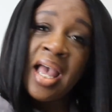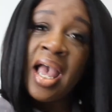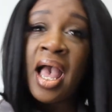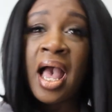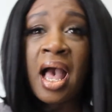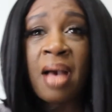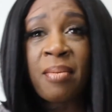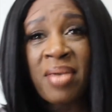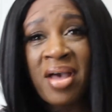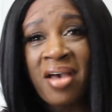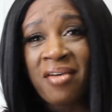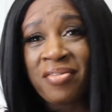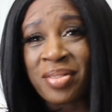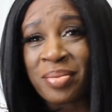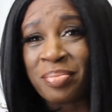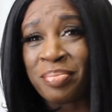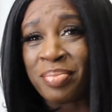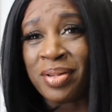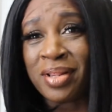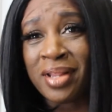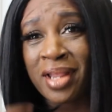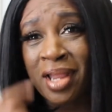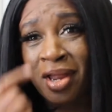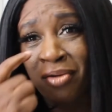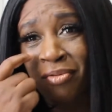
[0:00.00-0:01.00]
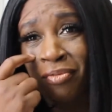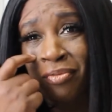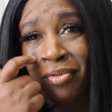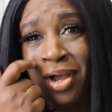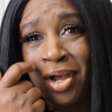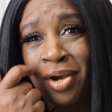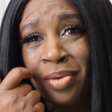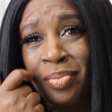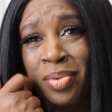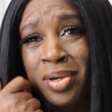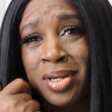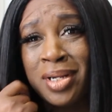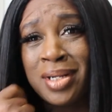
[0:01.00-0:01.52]
I'm gonna have to play
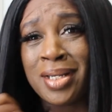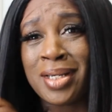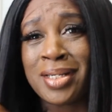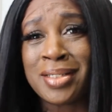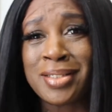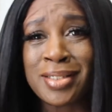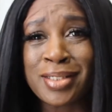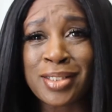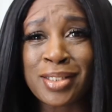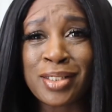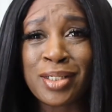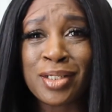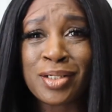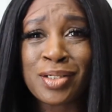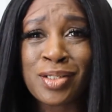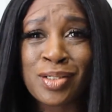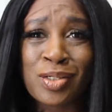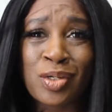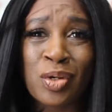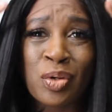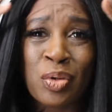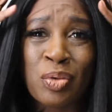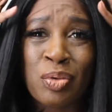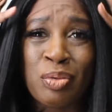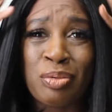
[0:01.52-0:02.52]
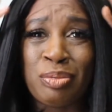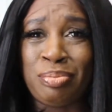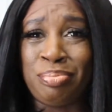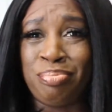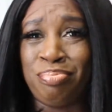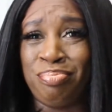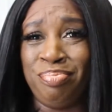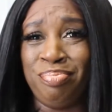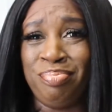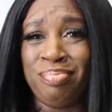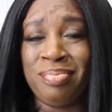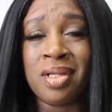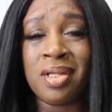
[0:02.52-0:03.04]
around with it. It just looks so
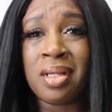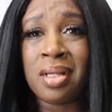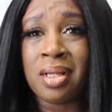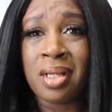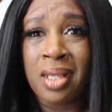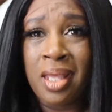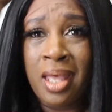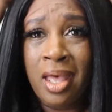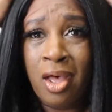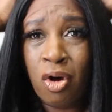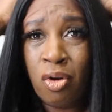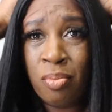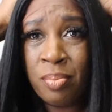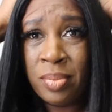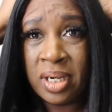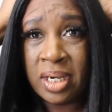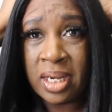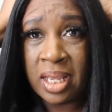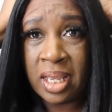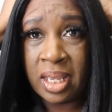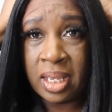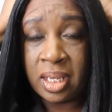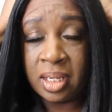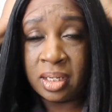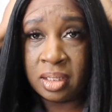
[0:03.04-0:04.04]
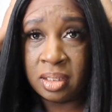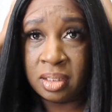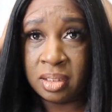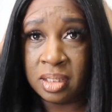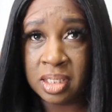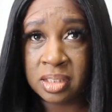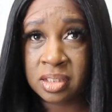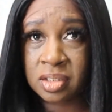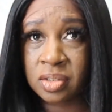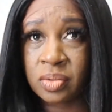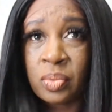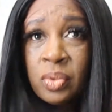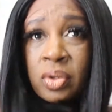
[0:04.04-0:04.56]
helmet head.
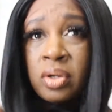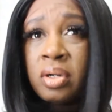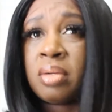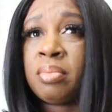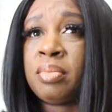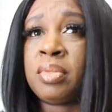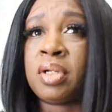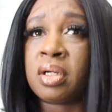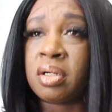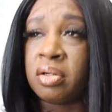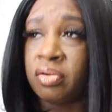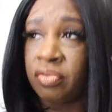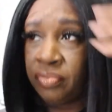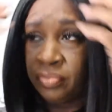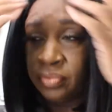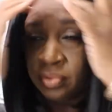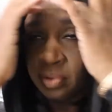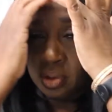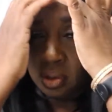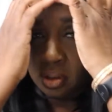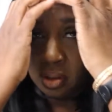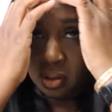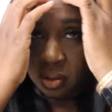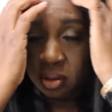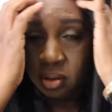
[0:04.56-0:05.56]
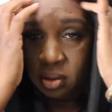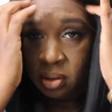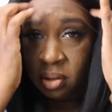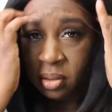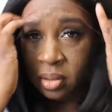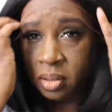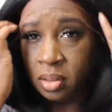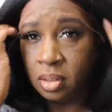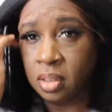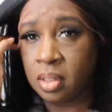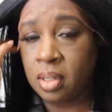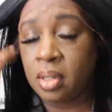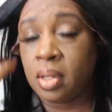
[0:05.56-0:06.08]
That's the word I'm looking for.
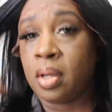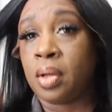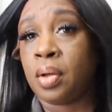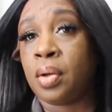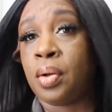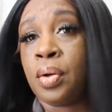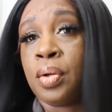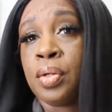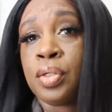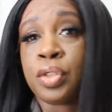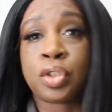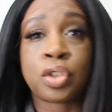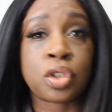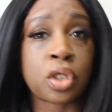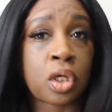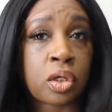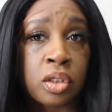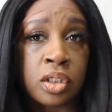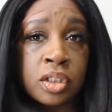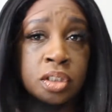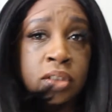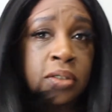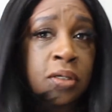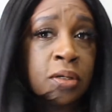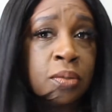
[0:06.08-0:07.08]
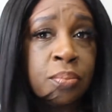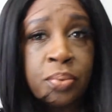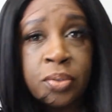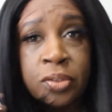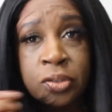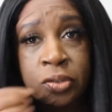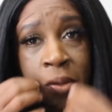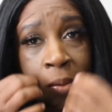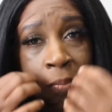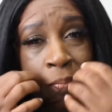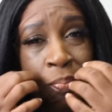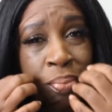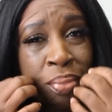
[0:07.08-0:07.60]
So let's get a
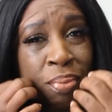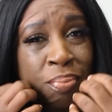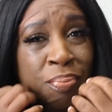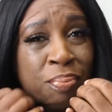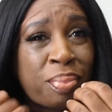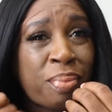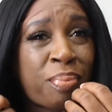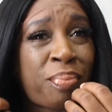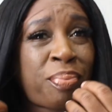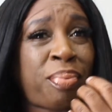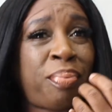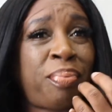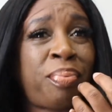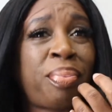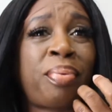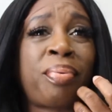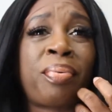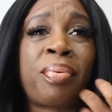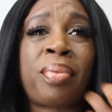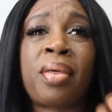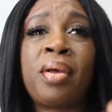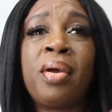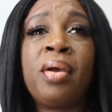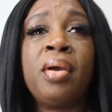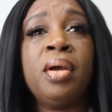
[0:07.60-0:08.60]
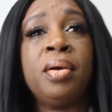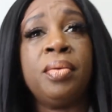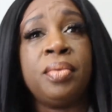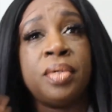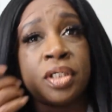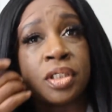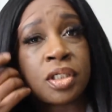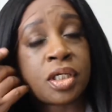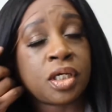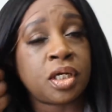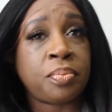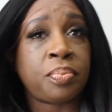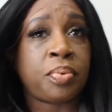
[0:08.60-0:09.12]
picture. Let's
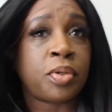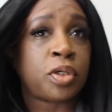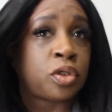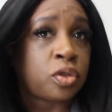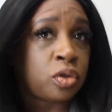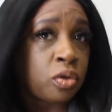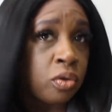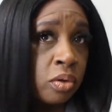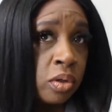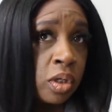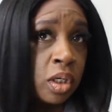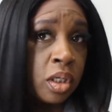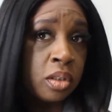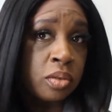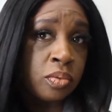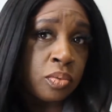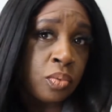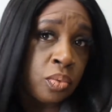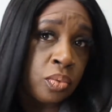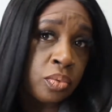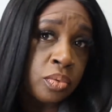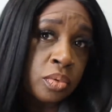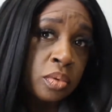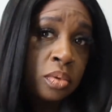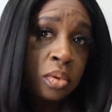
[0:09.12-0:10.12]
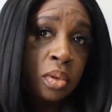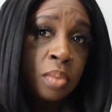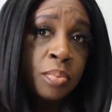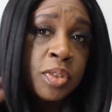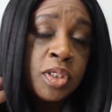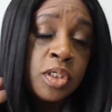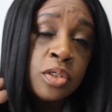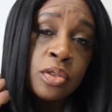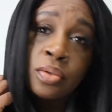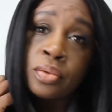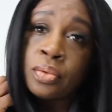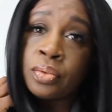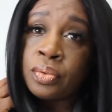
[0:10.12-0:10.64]
get a picture in number
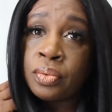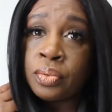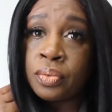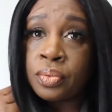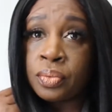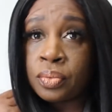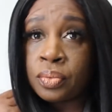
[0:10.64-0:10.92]
2.